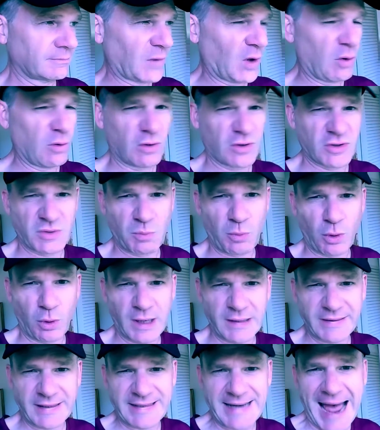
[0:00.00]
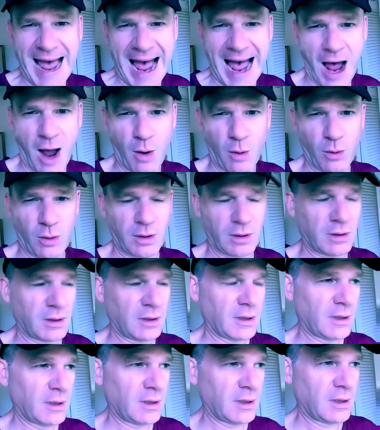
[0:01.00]
Or is it more like the Tao?
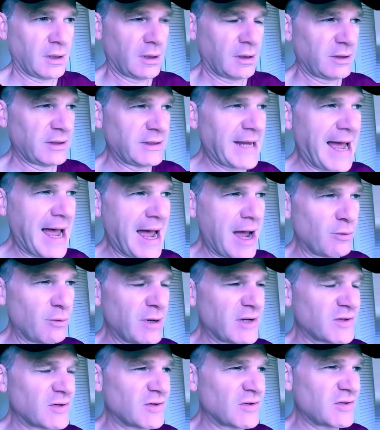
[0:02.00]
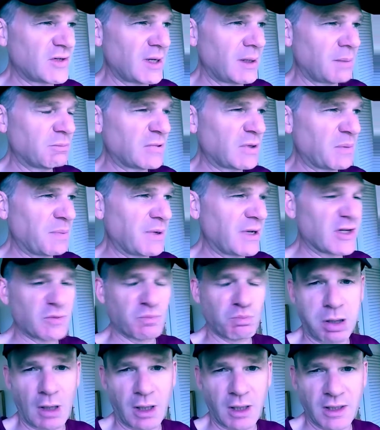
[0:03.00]
The Tao doesn't seem to be as
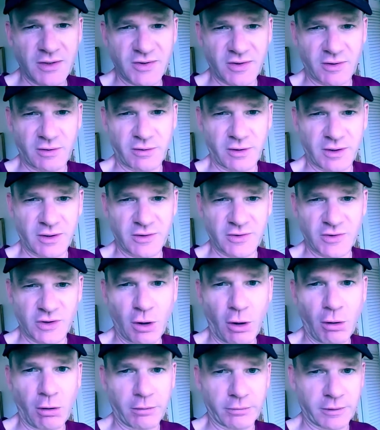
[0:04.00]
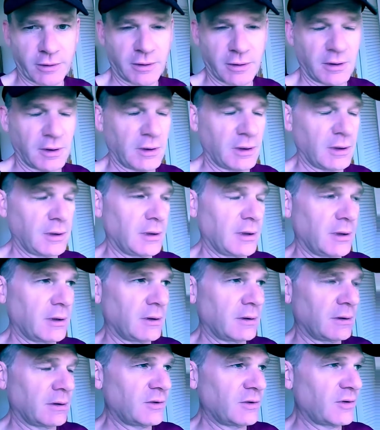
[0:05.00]
personal as God.
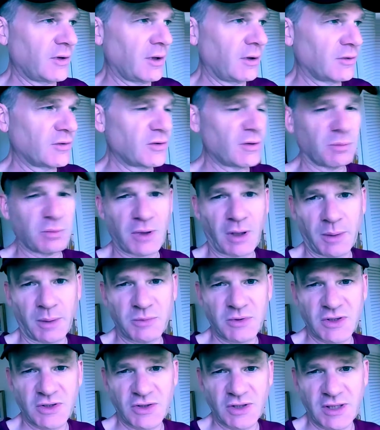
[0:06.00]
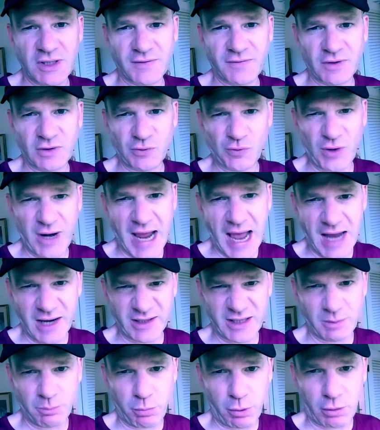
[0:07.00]
So sometimes it's a different
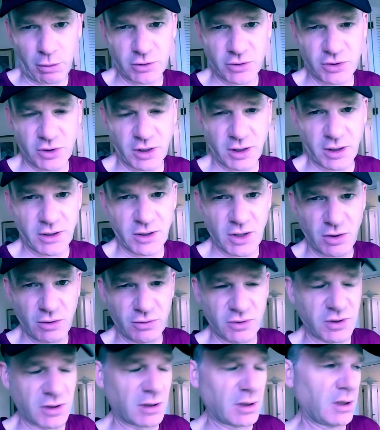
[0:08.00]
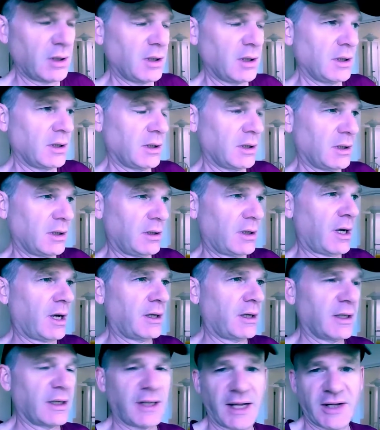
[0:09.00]
reality box you can use,
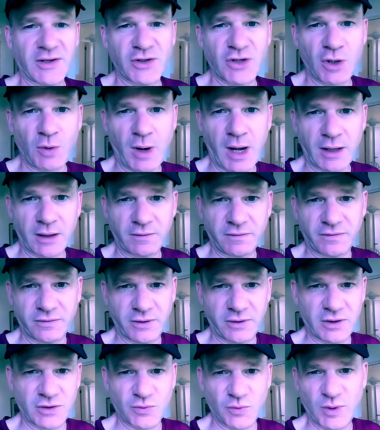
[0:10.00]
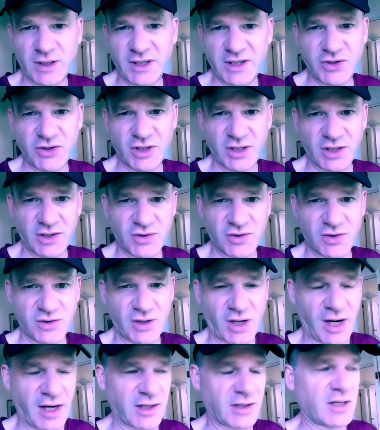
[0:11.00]
and it gets you out of these
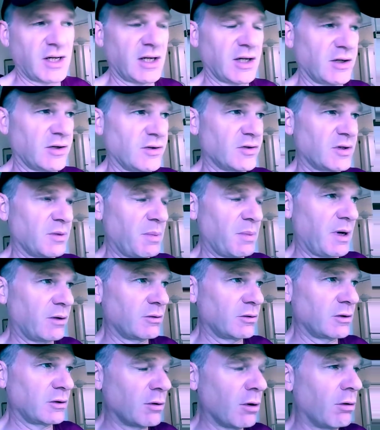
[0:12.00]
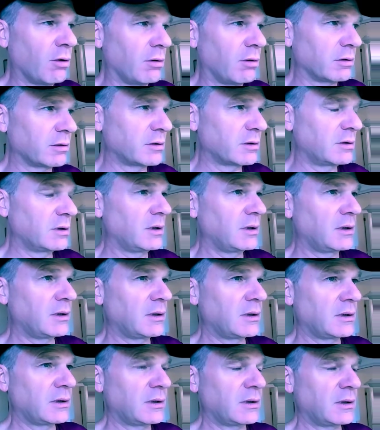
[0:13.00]
religionist ideas about God.
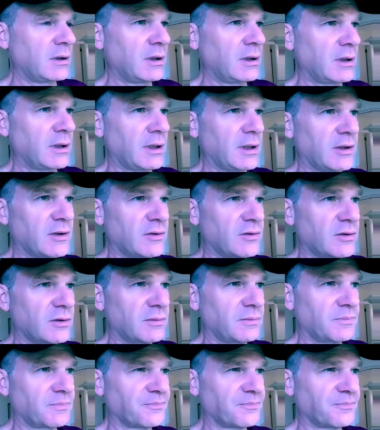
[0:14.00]
And that's...